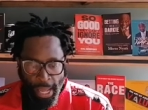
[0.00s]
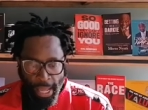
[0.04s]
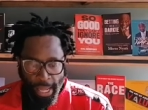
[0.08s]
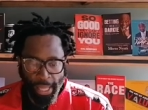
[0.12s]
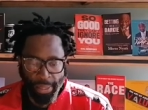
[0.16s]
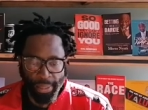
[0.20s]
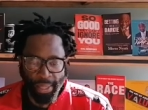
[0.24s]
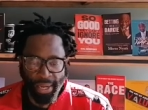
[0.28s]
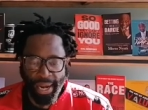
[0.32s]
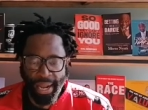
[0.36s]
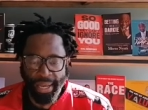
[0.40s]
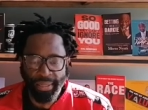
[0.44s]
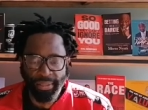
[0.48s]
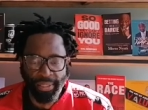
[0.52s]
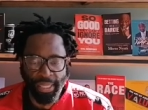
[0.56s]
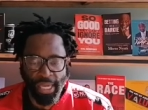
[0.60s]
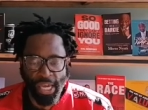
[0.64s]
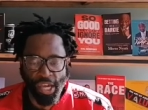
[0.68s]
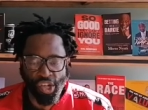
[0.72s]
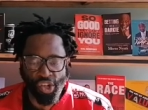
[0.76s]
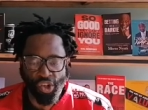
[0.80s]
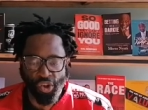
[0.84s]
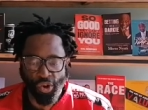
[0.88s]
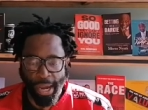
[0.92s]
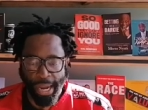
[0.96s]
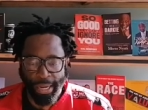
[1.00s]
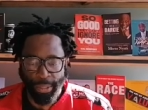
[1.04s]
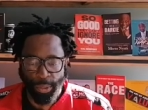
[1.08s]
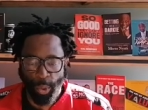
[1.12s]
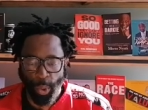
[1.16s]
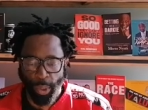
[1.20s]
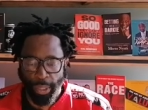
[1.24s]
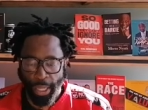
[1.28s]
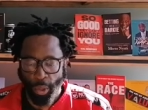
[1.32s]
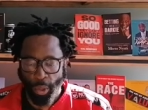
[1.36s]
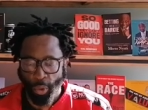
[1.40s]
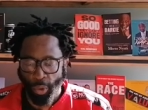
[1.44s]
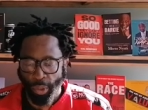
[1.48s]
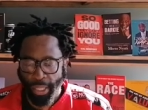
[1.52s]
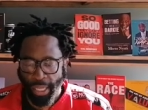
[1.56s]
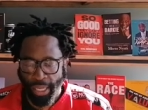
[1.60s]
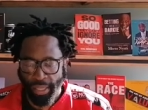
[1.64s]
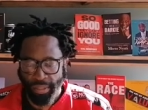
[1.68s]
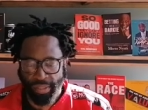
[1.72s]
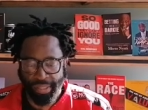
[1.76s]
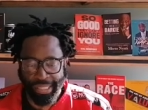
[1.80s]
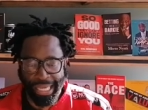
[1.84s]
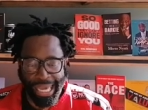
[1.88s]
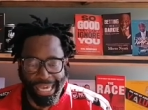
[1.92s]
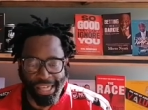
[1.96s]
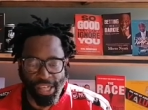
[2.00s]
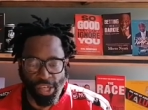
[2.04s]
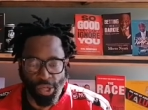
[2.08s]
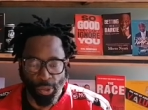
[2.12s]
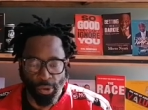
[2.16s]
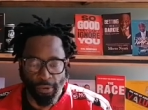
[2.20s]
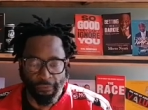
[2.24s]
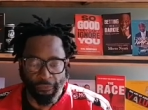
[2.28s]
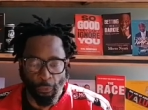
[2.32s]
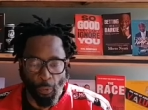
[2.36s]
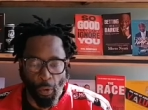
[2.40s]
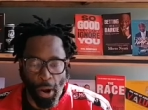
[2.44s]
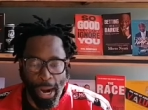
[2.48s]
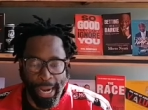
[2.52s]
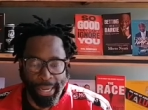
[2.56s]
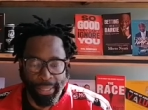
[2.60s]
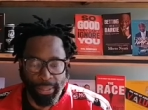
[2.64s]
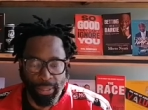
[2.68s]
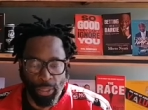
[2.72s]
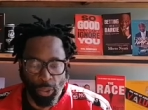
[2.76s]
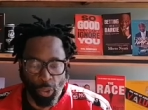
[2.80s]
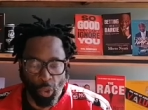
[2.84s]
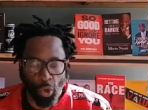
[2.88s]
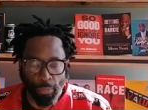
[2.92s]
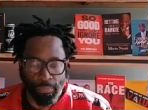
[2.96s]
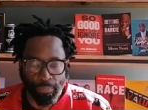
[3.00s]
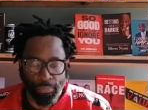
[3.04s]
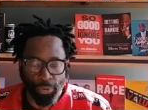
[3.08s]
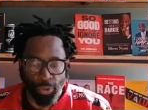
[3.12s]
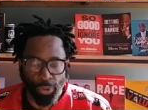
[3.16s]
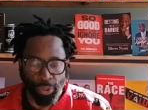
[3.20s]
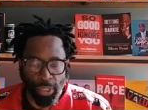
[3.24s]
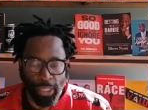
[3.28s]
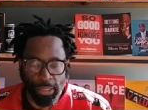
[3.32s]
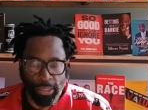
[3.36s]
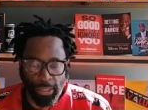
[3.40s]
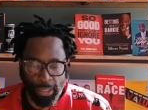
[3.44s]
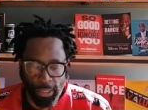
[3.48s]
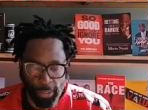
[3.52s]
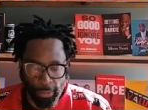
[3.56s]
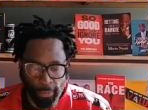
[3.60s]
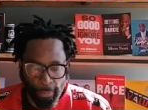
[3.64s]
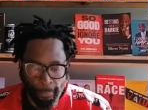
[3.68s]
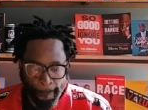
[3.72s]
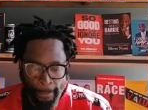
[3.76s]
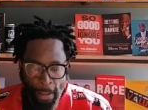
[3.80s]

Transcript: In the last issue, I took a look at a section of white community.